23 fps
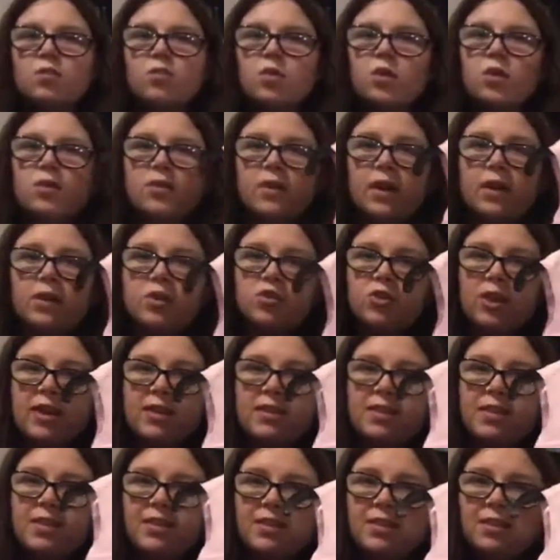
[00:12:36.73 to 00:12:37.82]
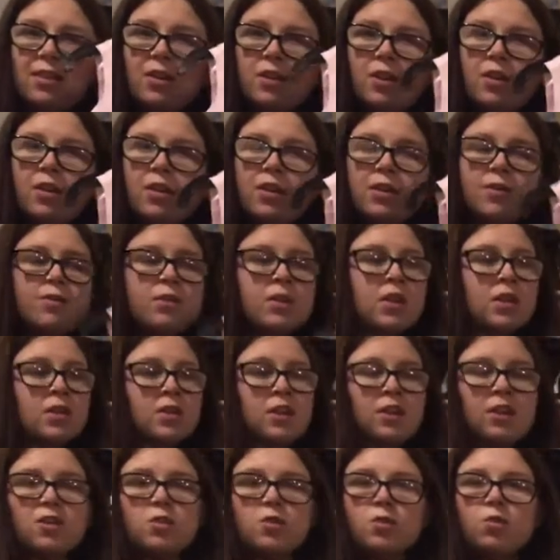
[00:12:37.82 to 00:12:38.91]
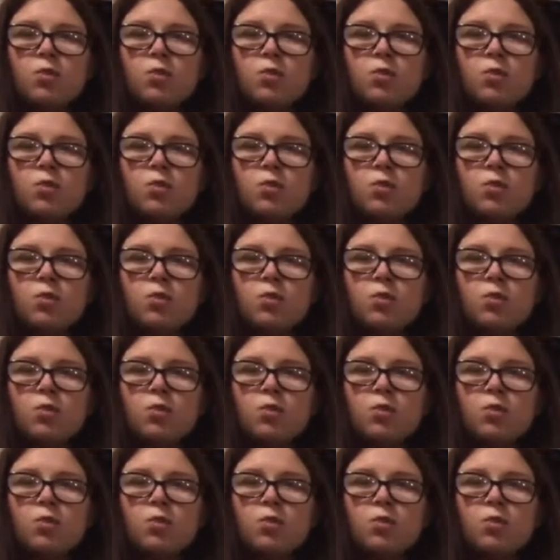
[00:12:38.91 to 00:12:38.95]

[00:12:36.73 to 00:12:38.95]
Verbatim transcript: one of her dresses though. This